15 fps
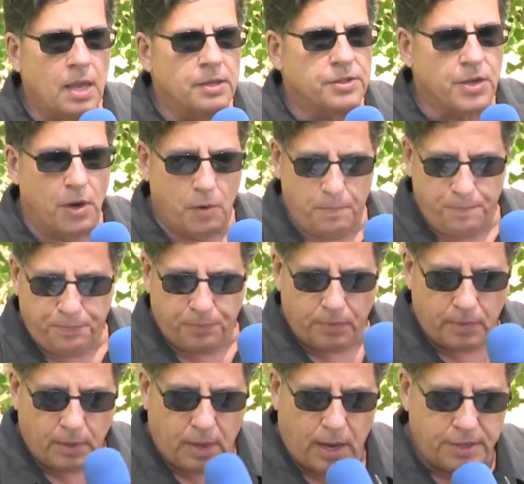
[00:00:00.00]
So
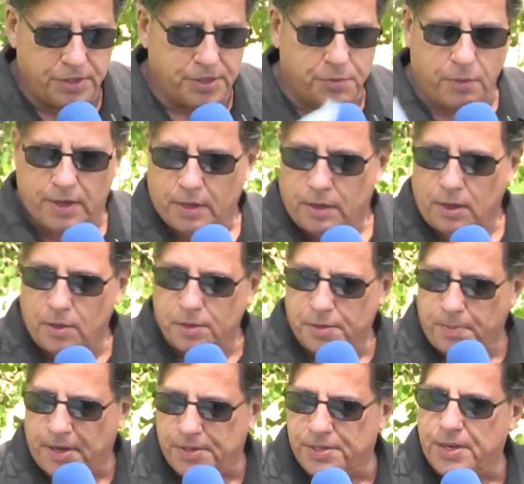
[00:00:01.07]
I just want to close
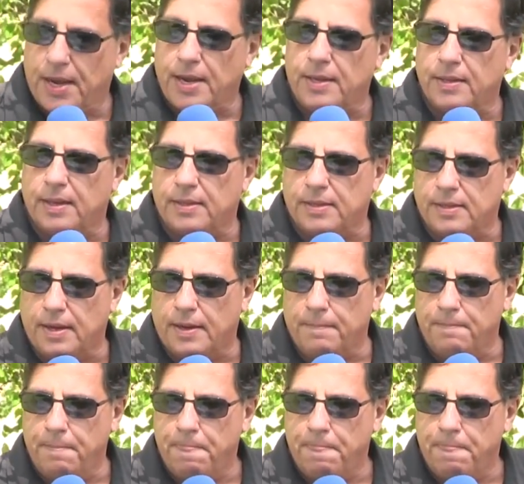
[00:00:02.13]
by saying that